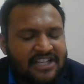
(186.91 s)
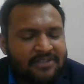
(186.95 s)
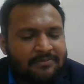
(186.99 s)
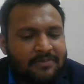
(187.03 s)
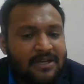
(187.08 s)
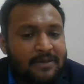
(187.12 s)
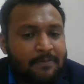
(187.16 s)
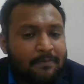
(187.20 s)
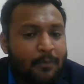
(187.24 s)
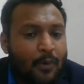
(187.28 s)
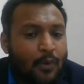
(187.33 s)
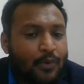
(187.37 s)
has
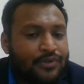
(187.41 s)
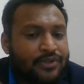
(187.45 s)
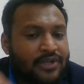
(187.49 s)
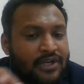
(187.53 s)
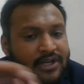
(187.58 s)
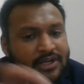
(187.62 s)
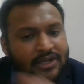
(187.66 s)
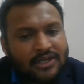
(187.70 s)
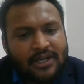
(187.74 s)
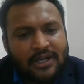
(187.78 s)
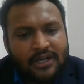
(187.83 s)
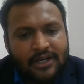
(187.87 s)
been
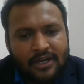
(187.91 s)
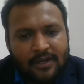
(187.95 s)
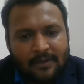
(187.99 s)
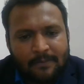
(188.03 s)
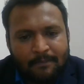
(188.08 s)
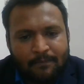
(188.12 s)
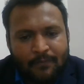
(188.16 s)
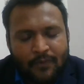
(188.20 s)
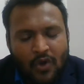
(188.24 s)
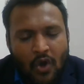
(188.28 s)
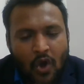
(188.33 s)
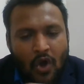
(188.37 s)
positioned
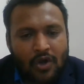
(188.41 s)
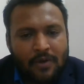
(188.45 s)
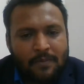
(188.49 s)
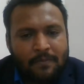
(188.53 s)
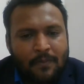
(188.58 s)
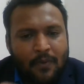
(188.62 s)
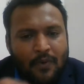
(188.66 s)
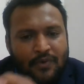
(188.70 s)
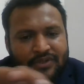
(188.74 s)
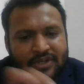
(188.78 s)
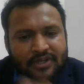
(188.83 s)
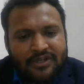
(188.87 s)
or
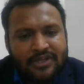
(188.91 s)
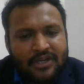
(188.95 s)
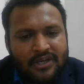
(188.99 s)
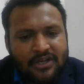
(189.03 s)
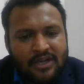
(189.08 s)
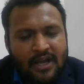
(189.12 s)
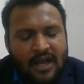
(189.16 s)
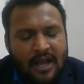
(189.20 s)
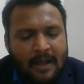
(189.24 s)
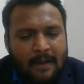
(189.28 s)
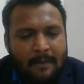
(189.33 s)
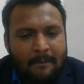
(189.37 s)

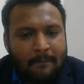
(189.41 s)
posited